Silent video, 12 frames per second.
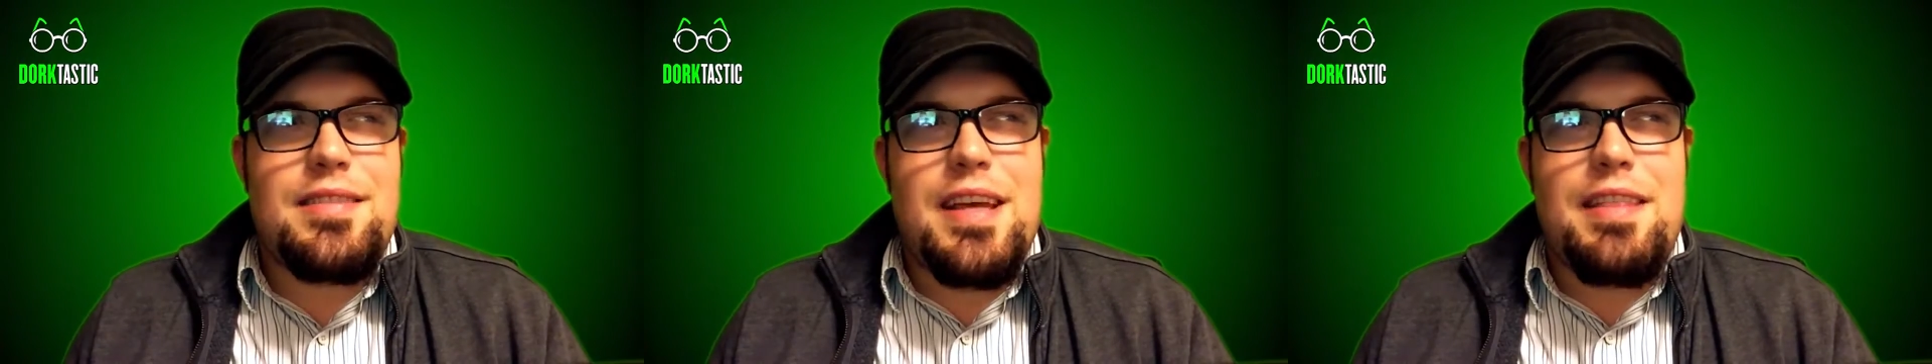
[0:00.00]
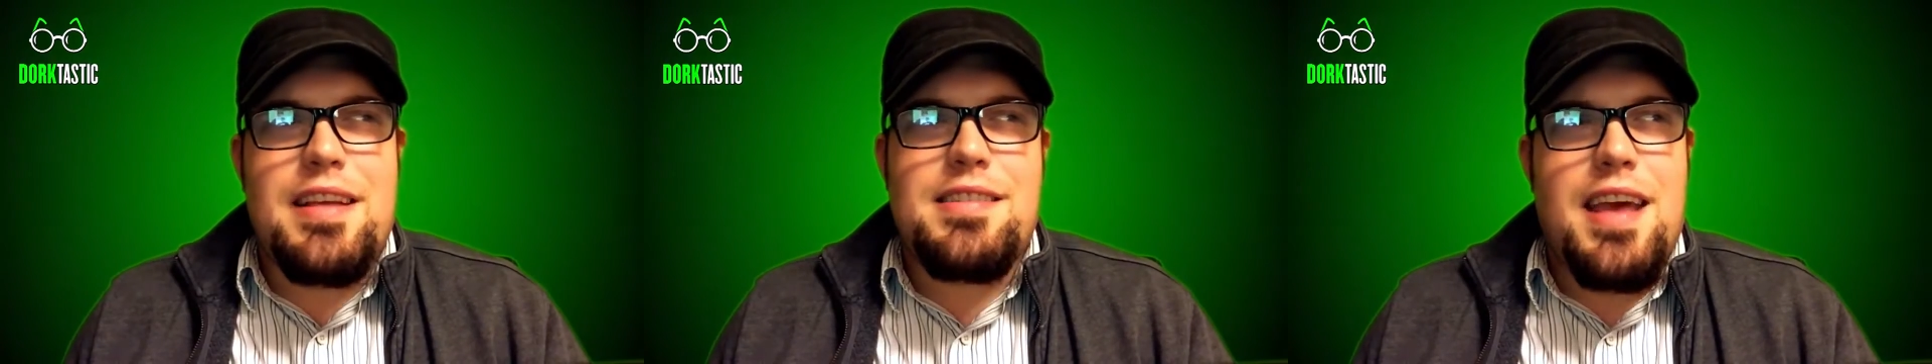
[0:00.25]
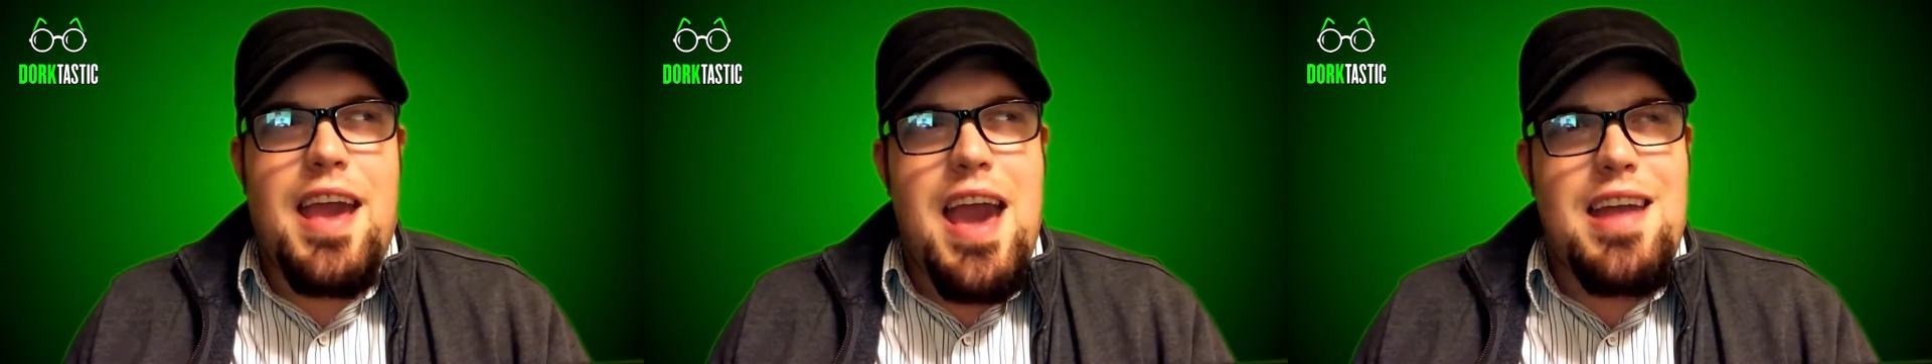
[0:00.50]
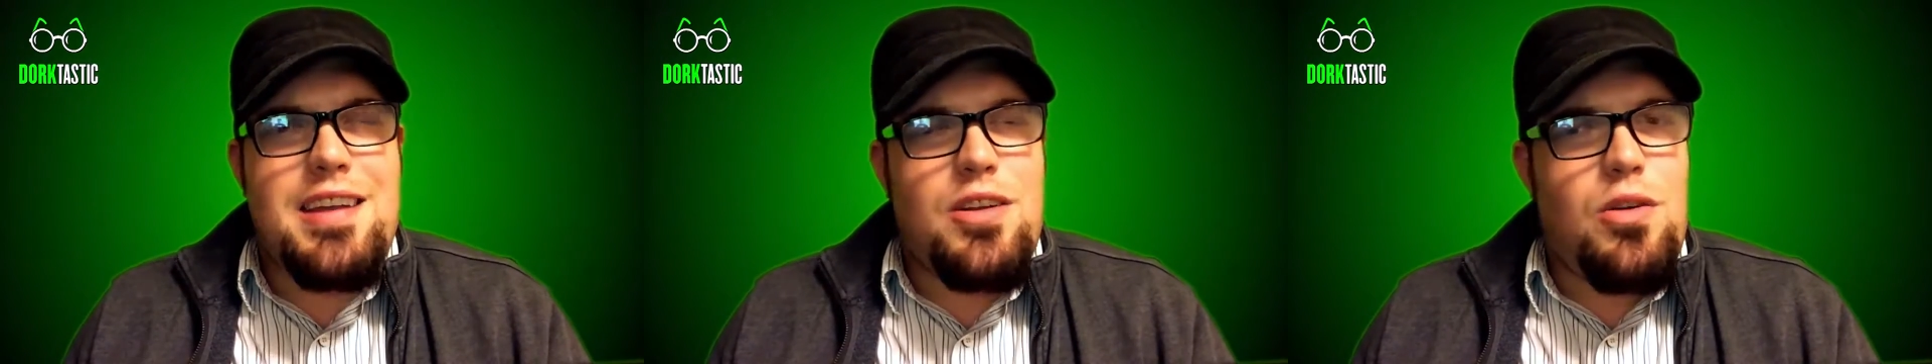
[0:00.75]
unless they
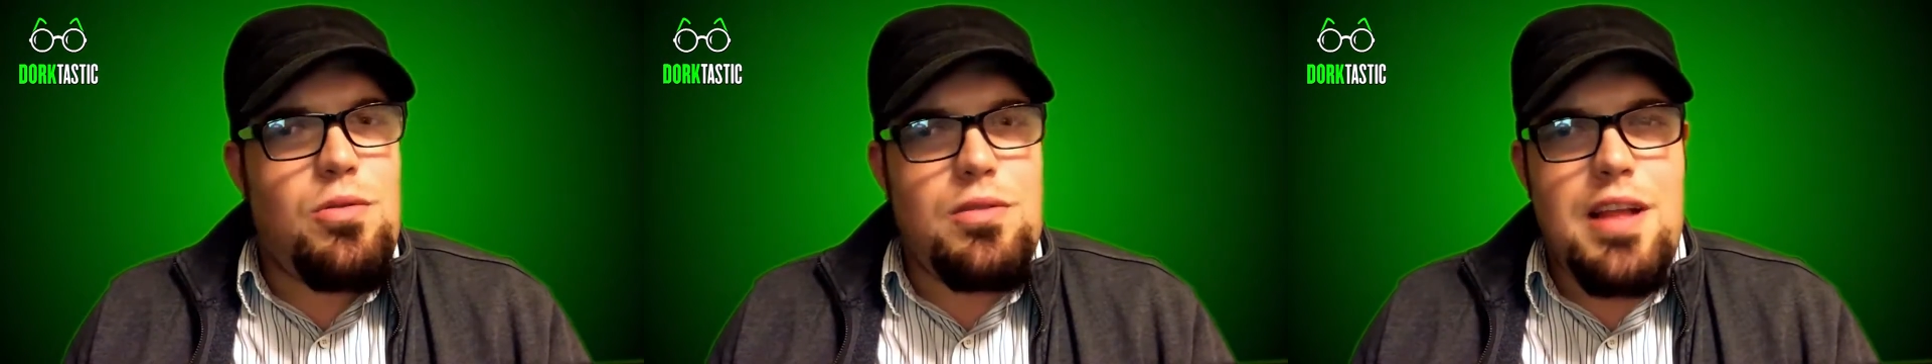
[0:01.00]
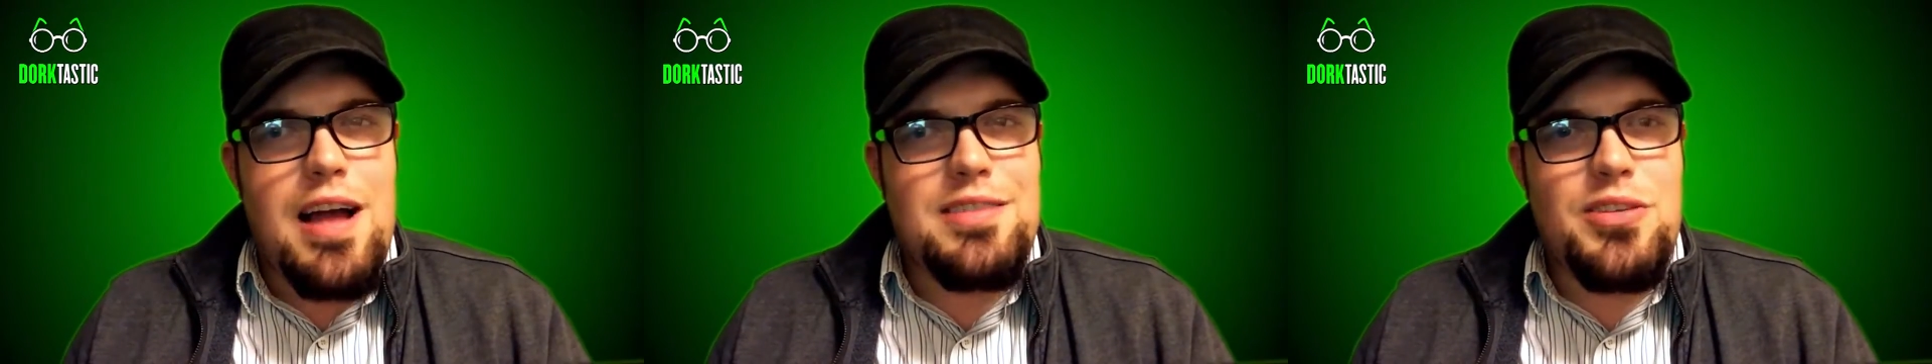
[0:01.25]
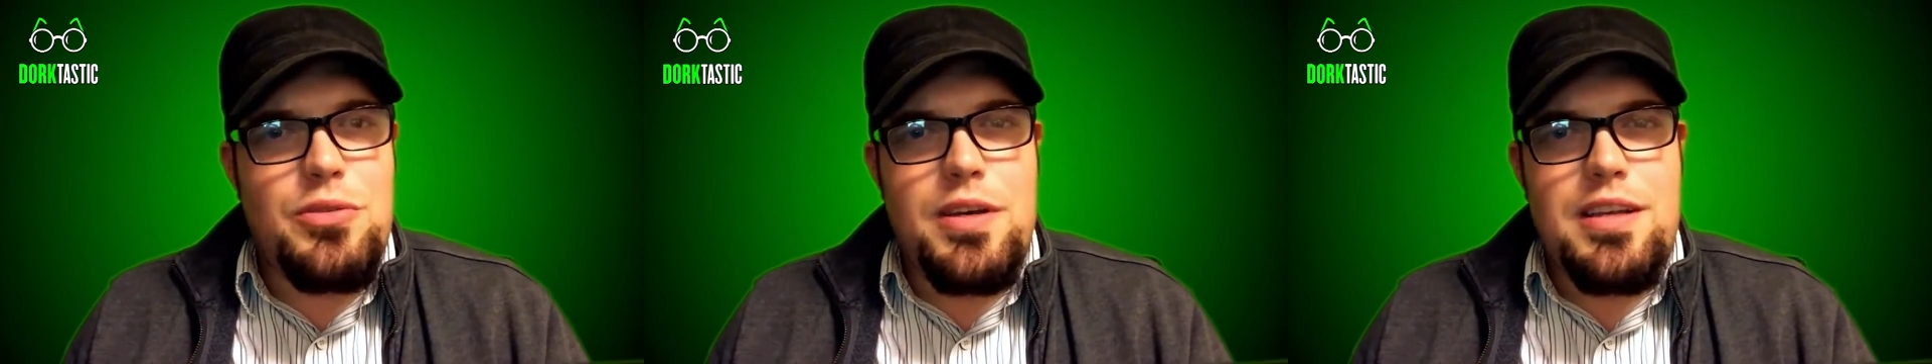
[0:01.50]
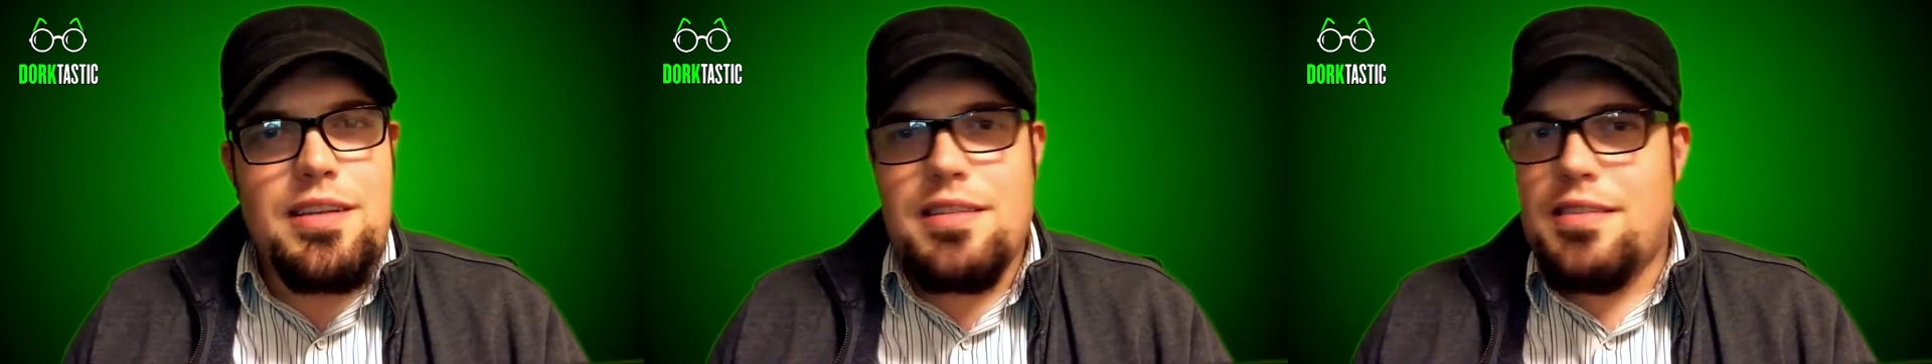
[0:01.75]
added a whole lot to
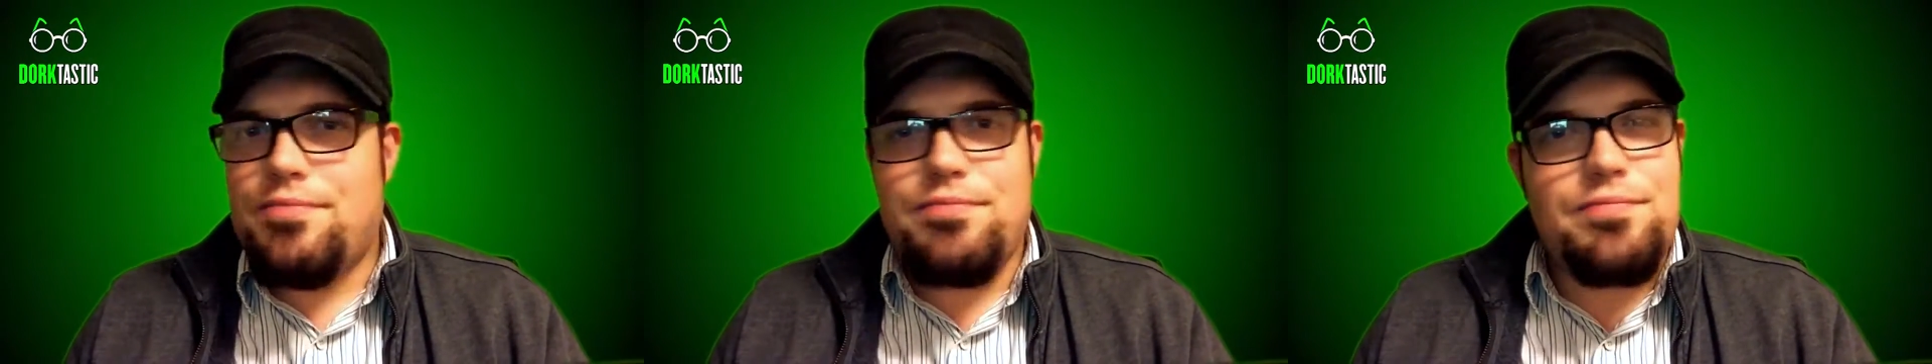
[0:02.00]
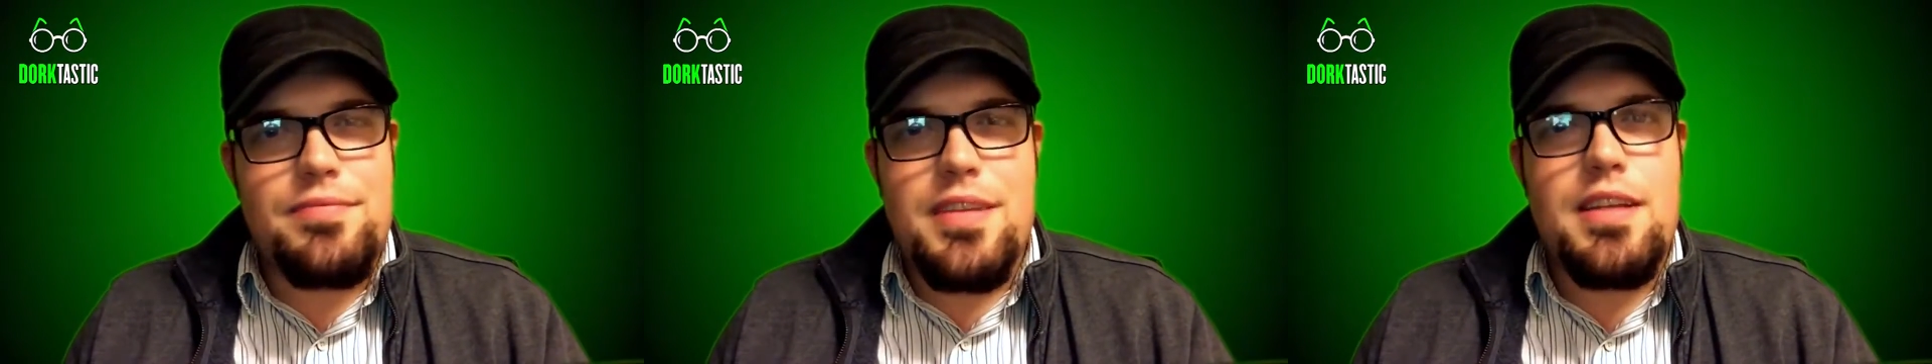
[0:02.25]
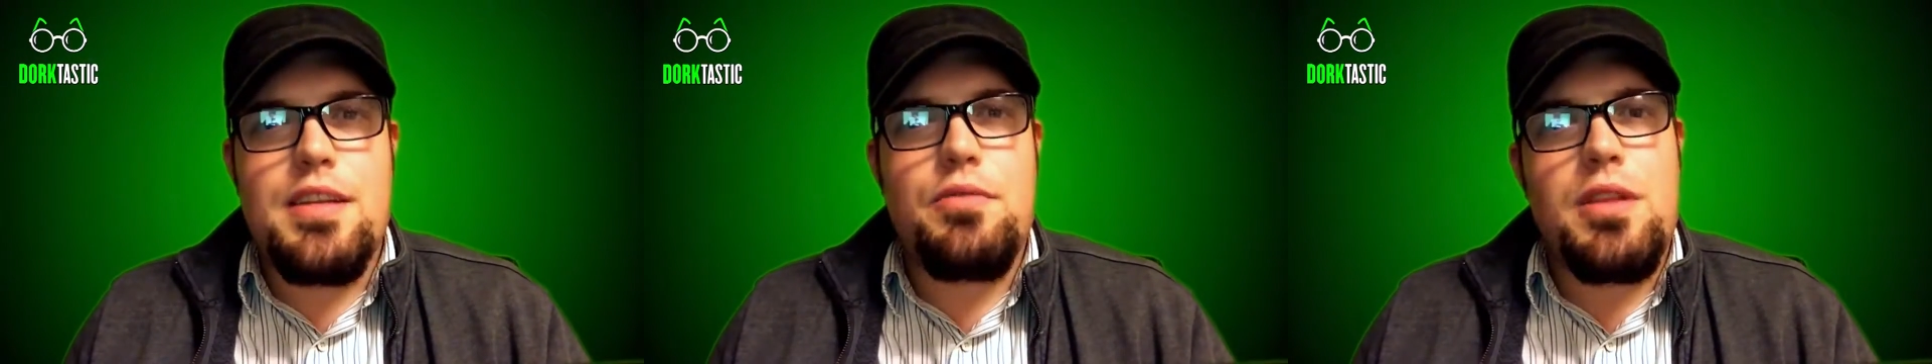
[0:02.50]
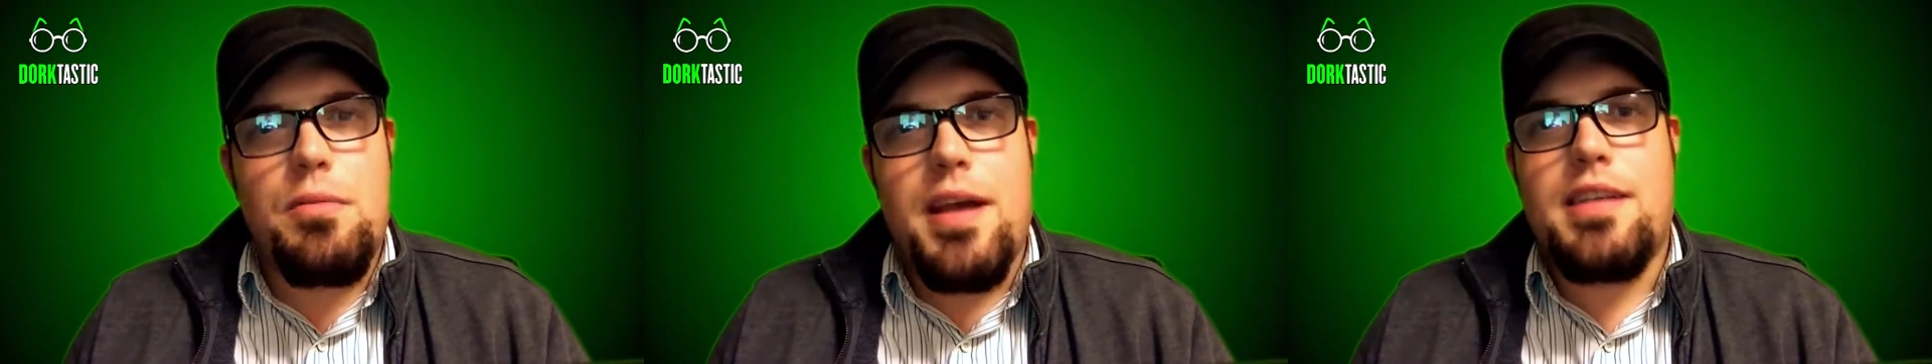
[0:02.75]
it, it
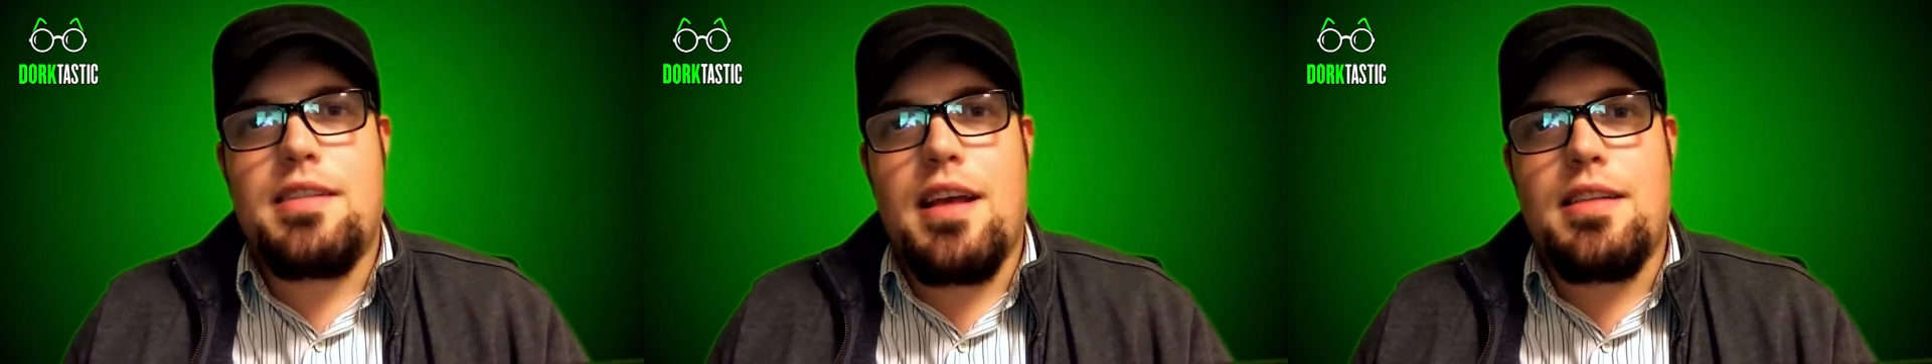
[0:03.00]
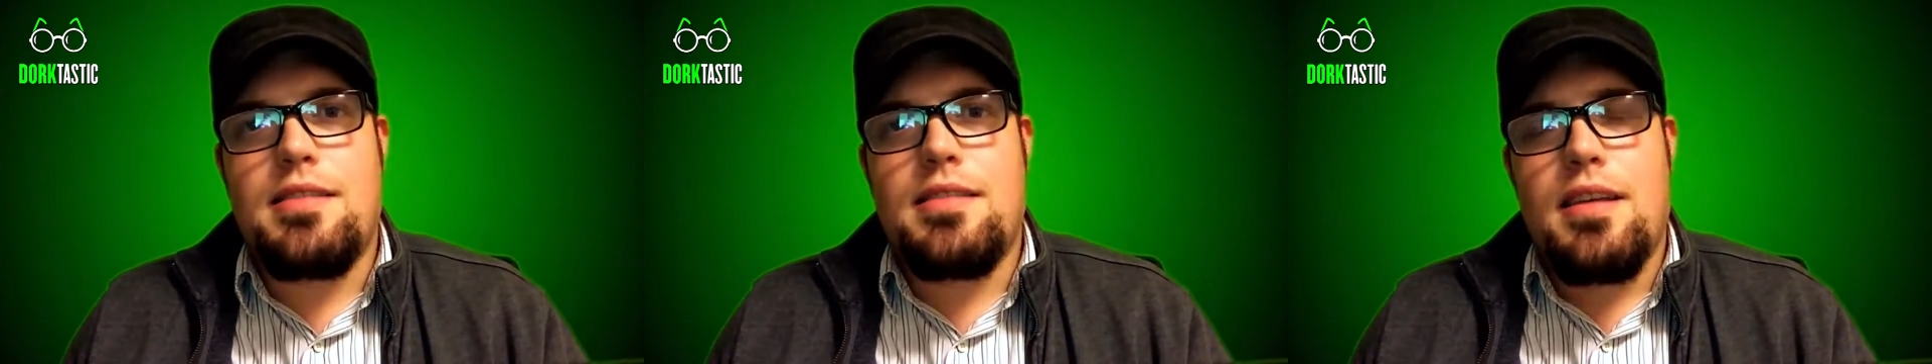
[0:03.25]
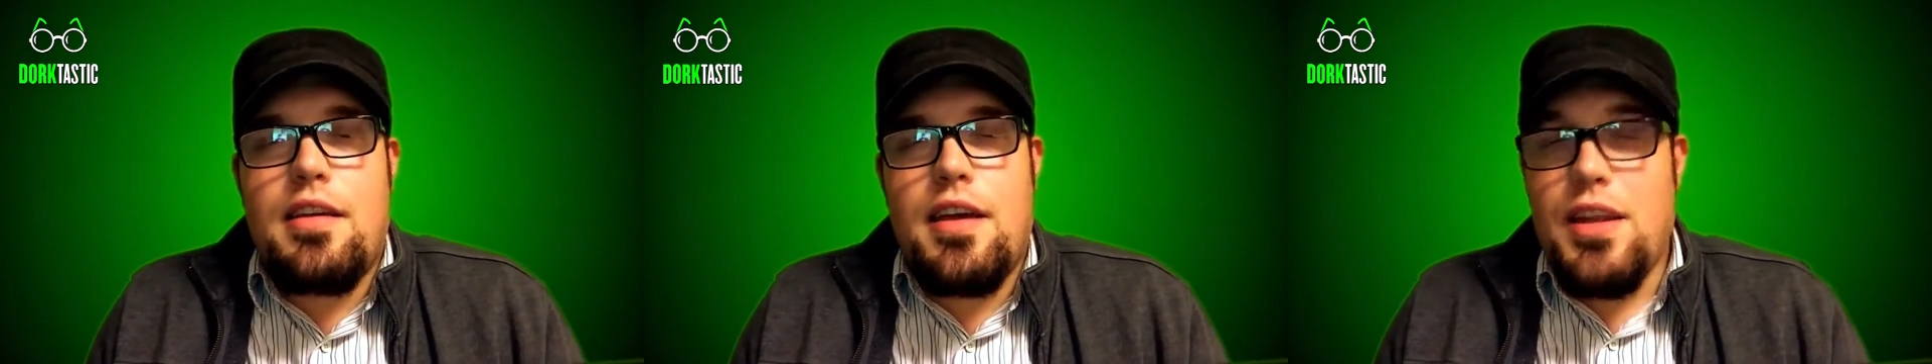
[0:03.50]
didn't really make sense.